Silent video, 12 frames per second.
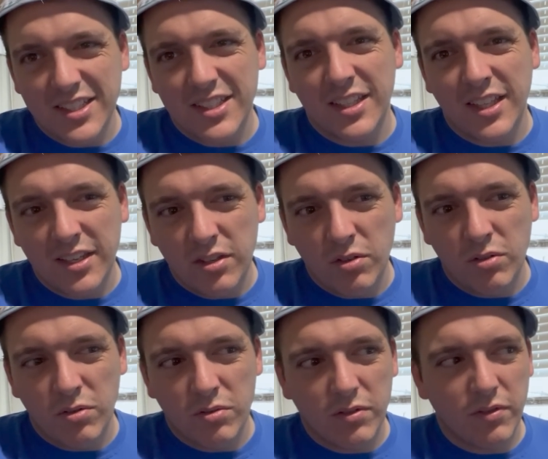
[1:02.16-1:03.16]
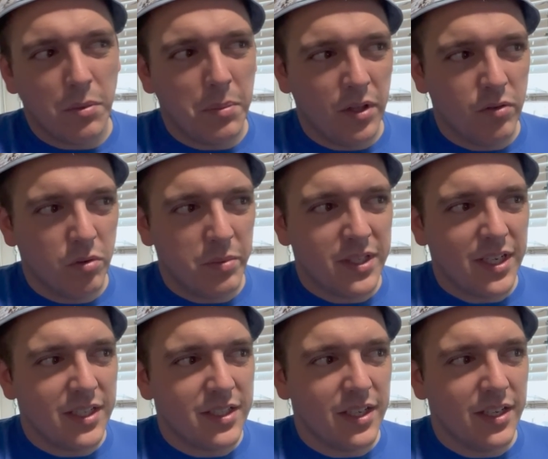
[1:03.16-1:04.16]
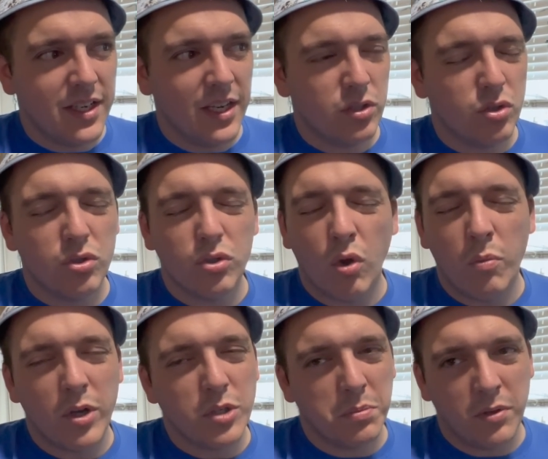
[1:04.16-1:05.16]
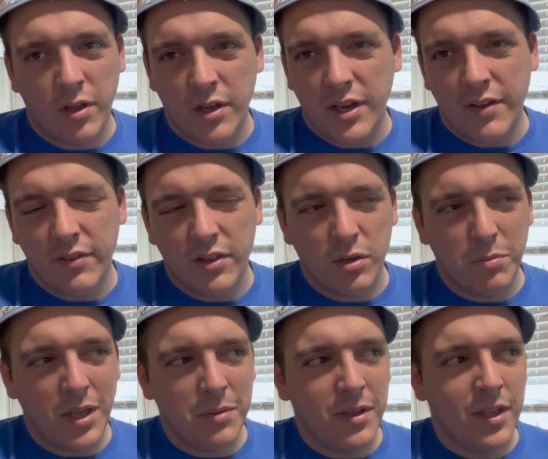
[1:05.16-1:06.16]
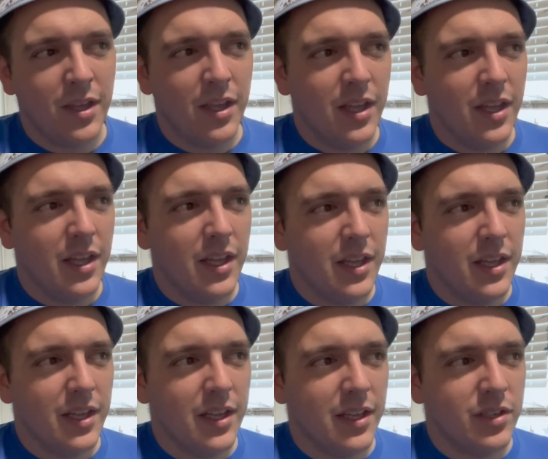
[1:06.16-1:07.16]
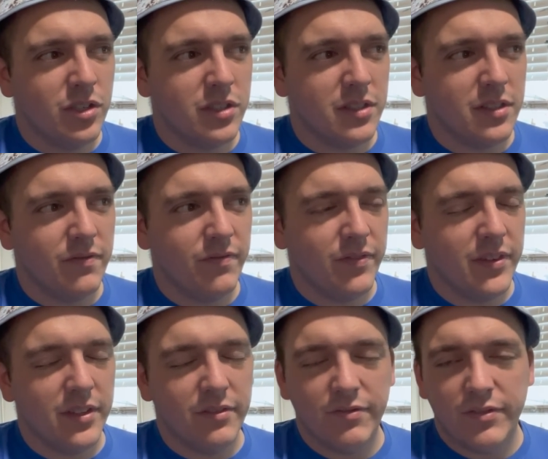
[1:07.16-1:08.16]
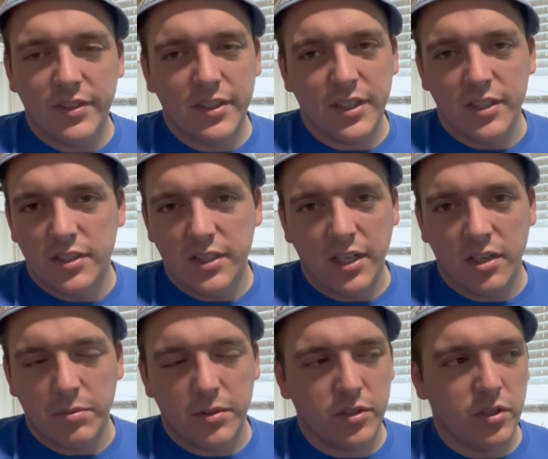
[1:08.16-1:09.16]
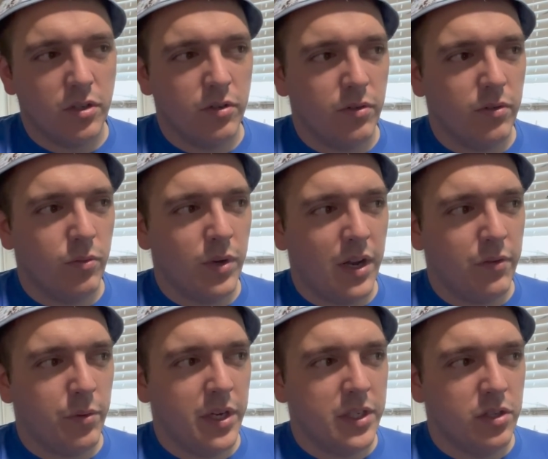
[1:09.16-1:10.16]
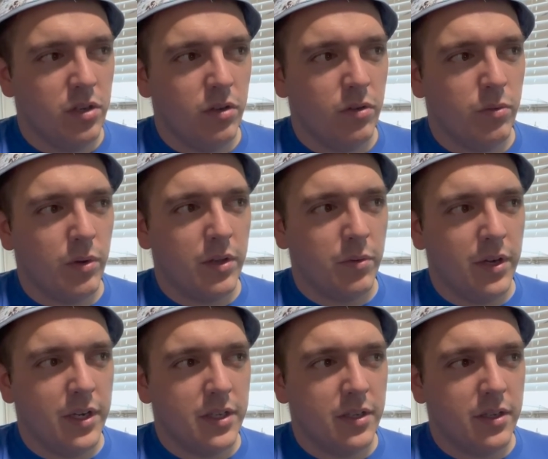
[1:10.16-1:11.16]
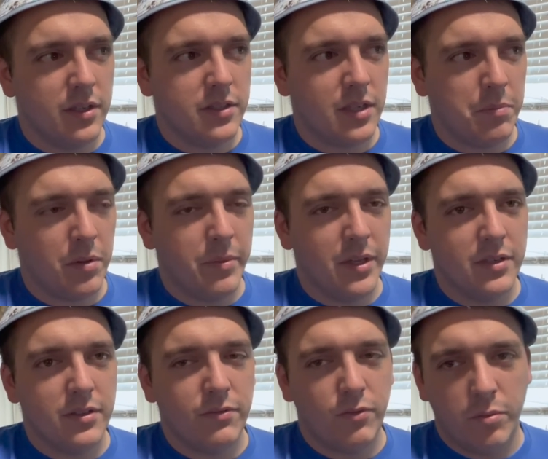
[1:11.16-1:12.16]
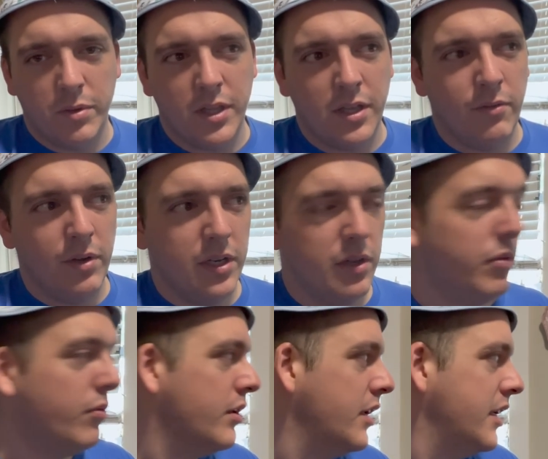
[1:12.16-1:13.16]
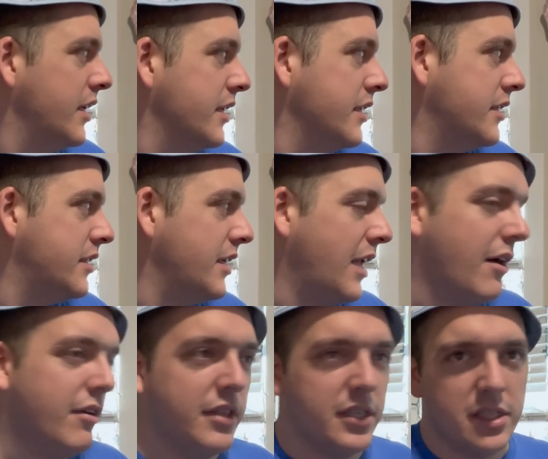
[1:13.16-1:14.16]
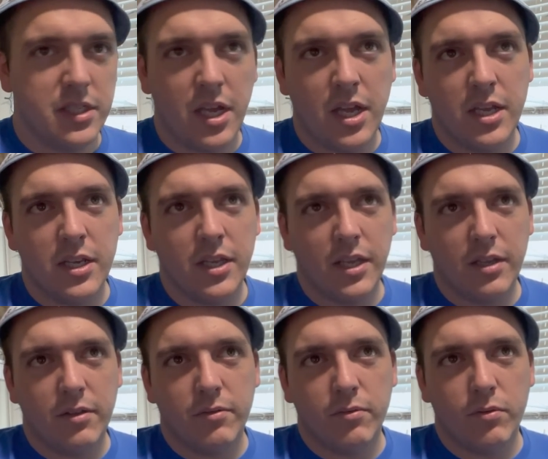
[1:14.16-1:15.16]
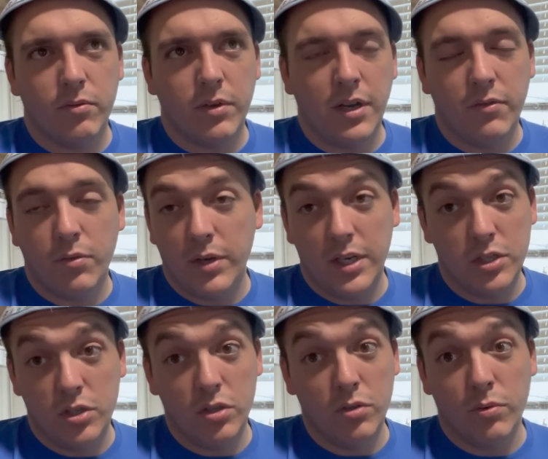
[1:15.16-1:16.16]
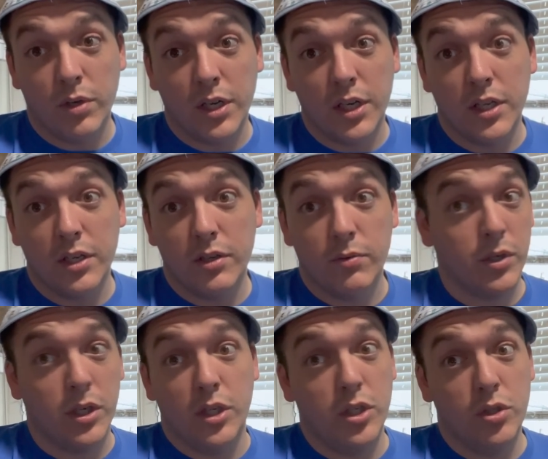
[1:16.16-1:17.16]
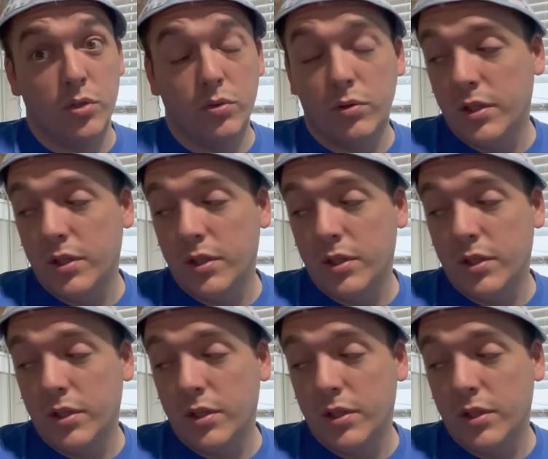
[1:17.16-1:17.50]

that they do, the bilirubin test, it takes so much blood out of a little baby. It just is terrible. So whatever we need to do, whether we need to supplement formula, we need to sit out in the sun, like whatever we need to do, we're gonna we're gonna do.